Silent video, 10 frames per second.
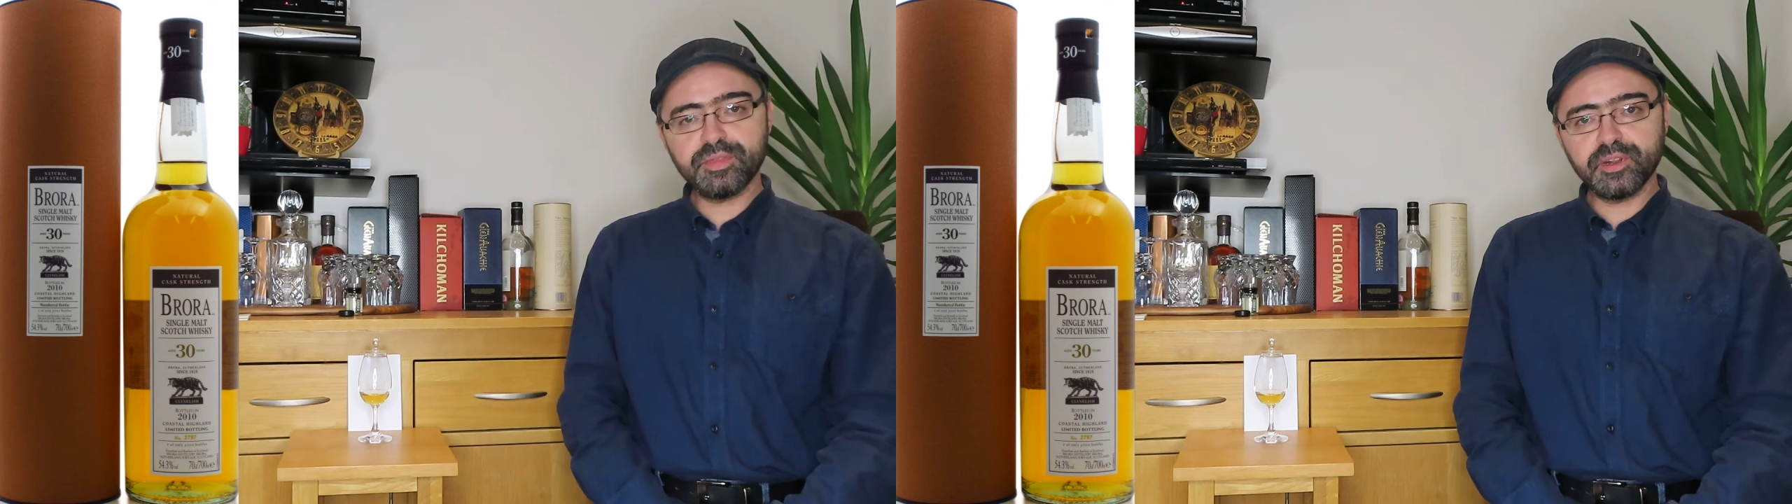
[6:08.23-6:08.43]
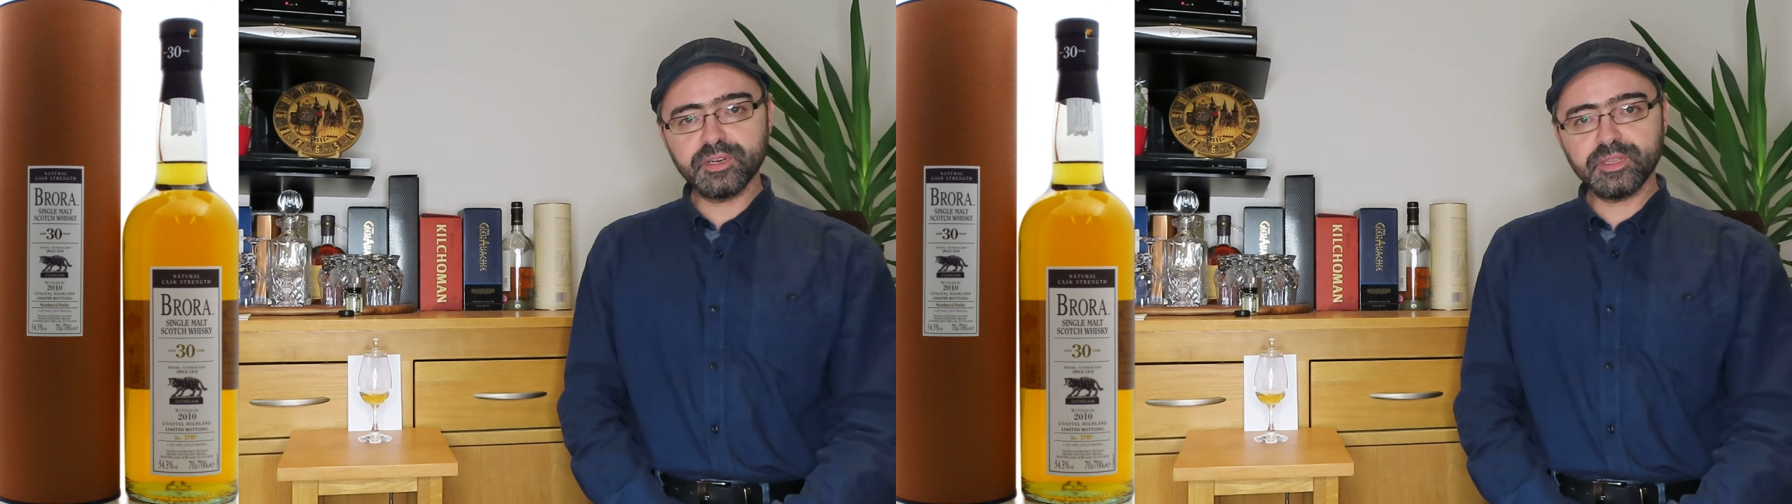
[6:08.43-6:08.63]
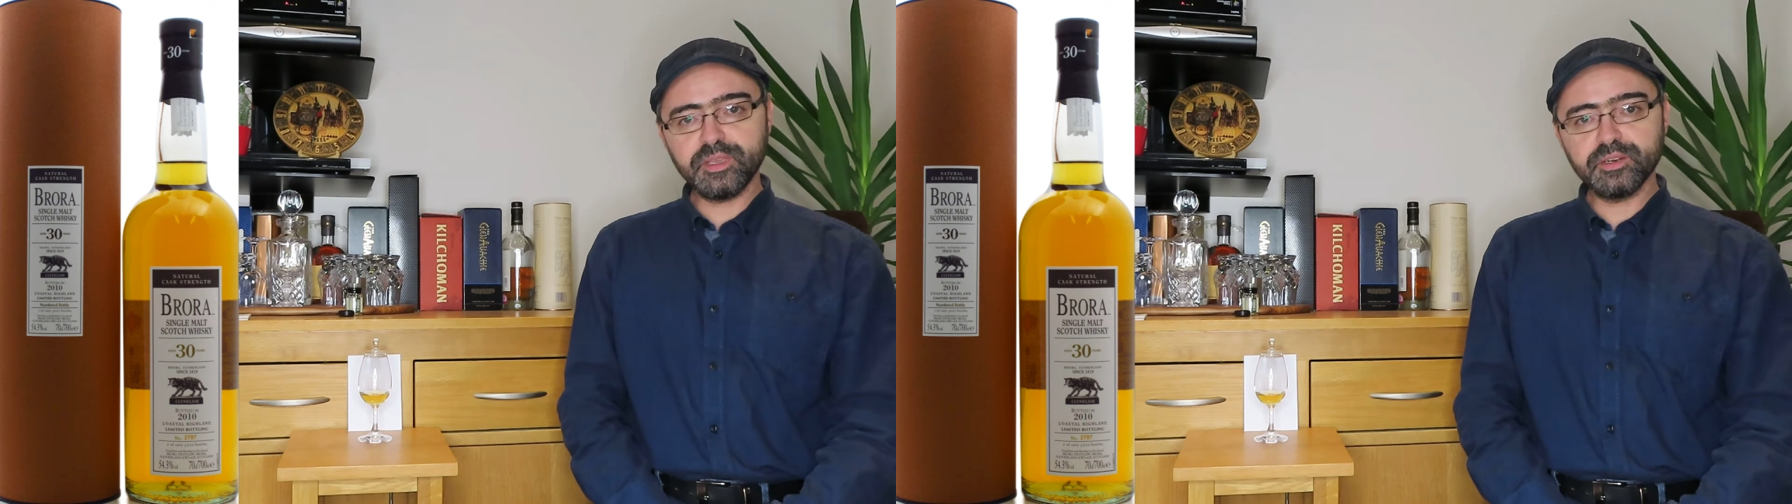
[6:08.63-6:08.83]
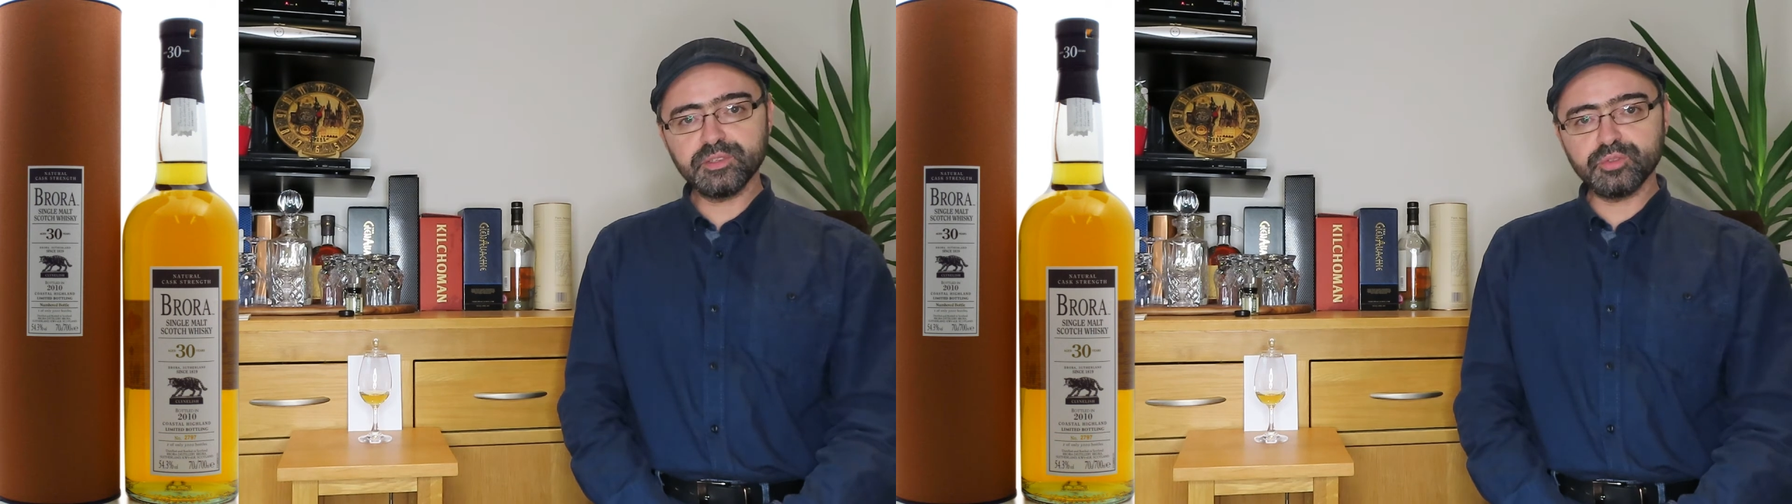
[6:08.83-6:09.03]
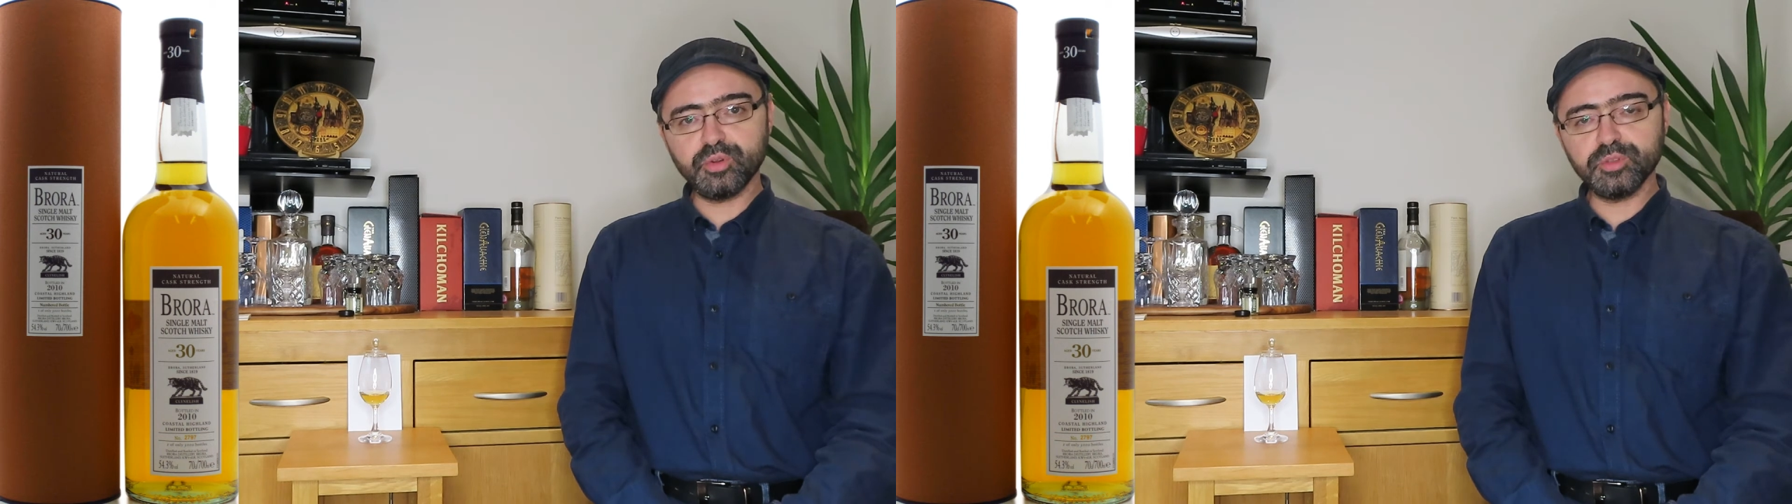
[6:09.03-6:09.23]
30
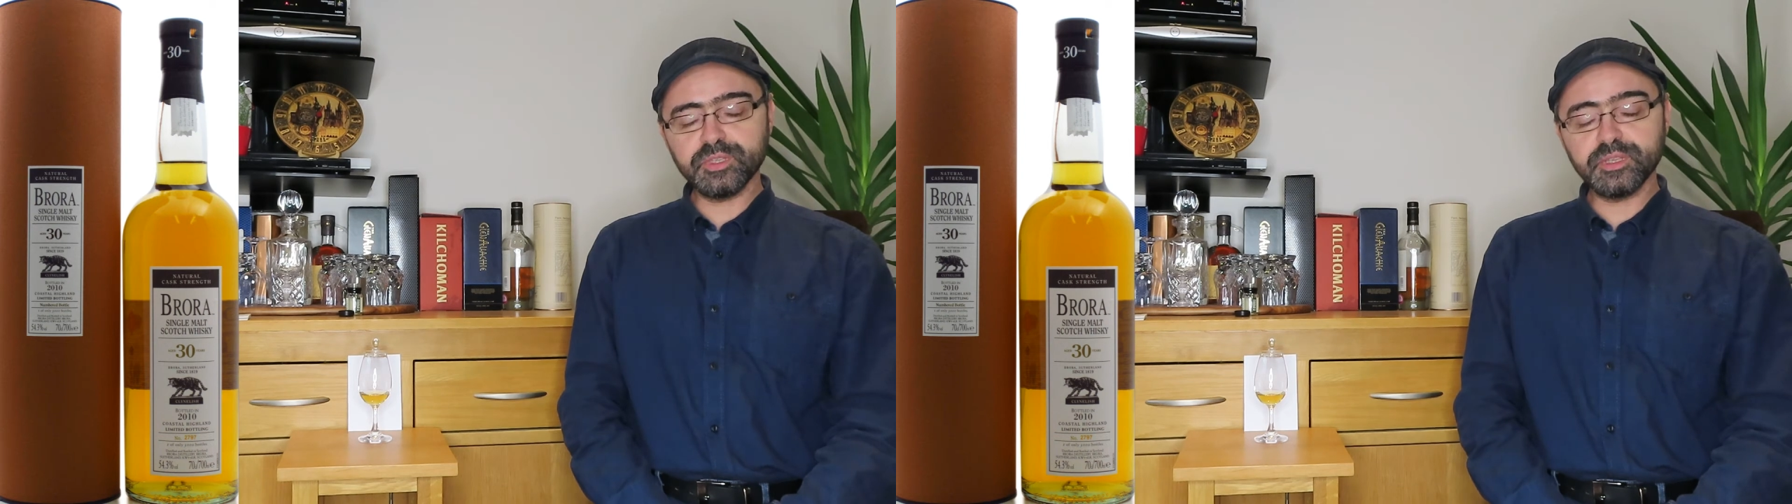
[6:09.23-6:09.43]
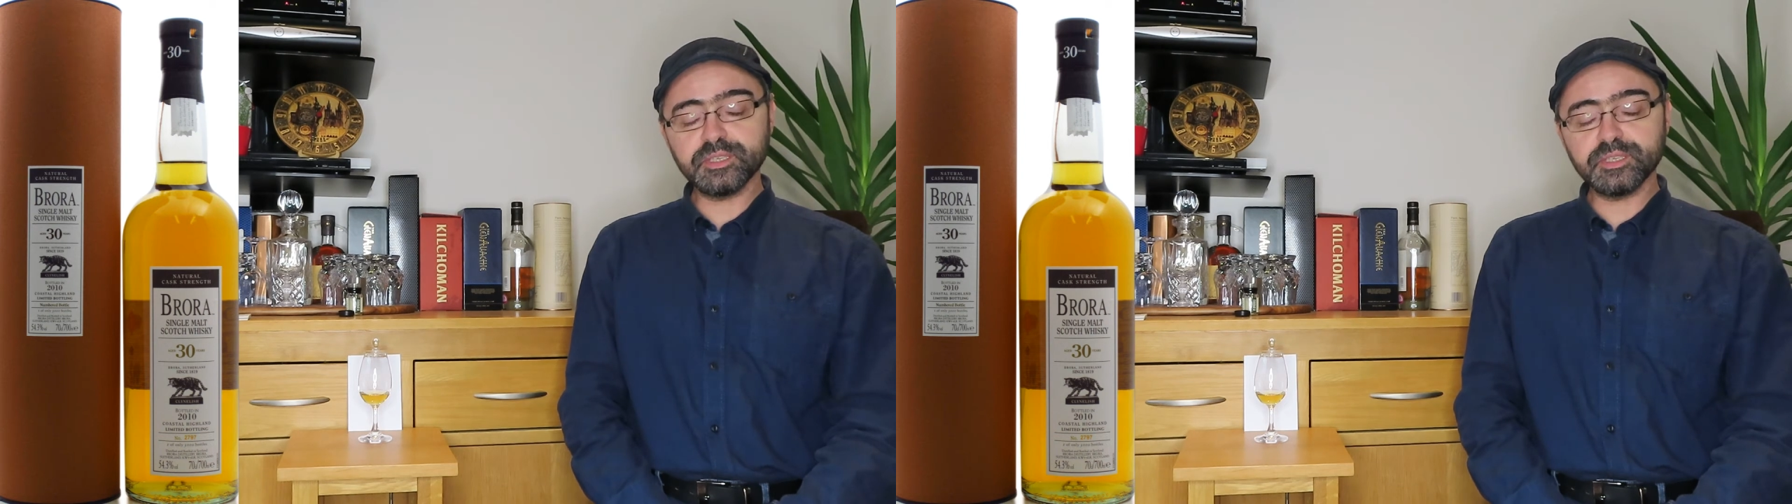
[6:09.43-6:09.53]
years old,